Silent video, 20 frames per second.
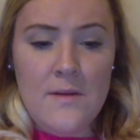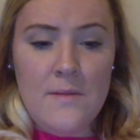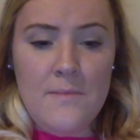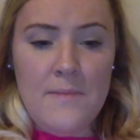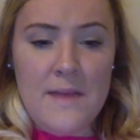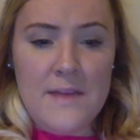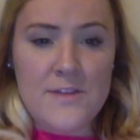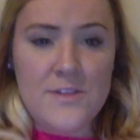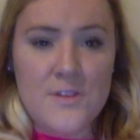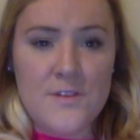
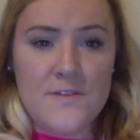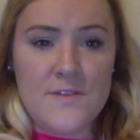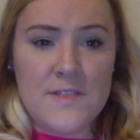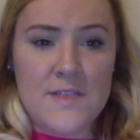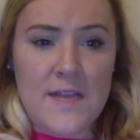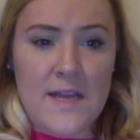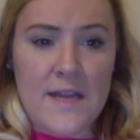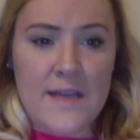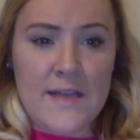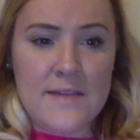Master of
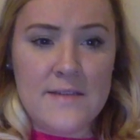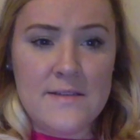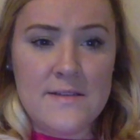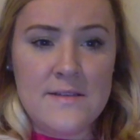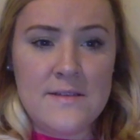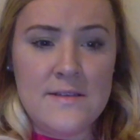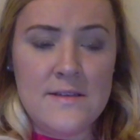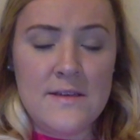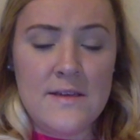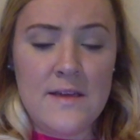
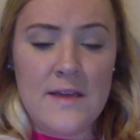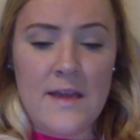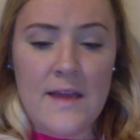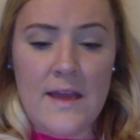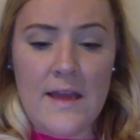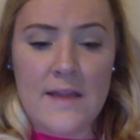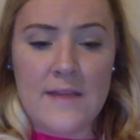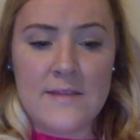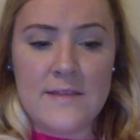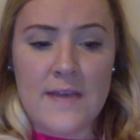Science
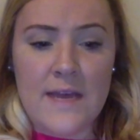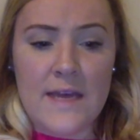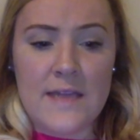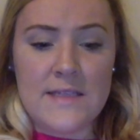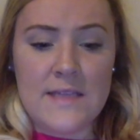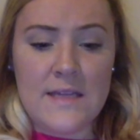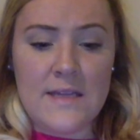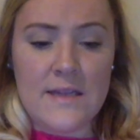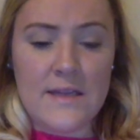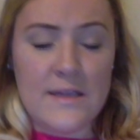and
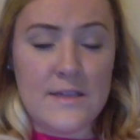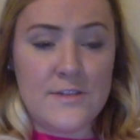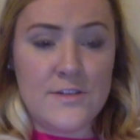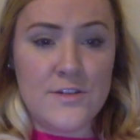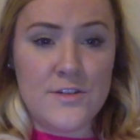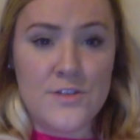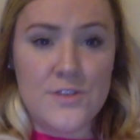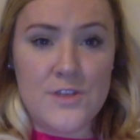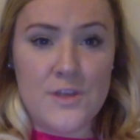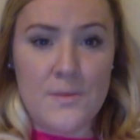Dietetic
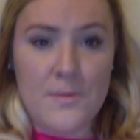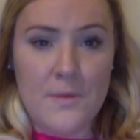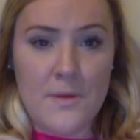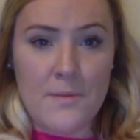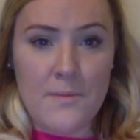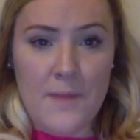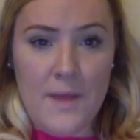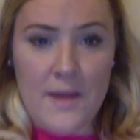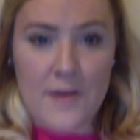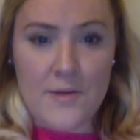Internship
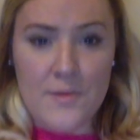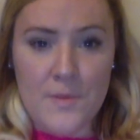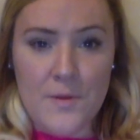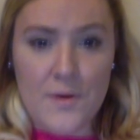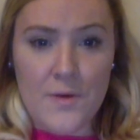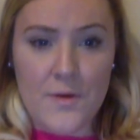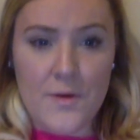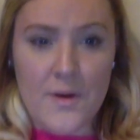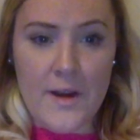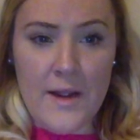combined
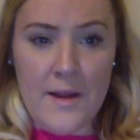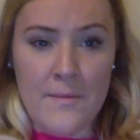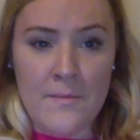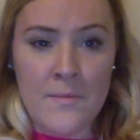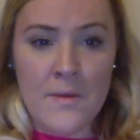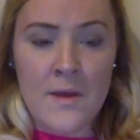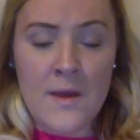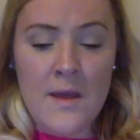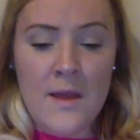program,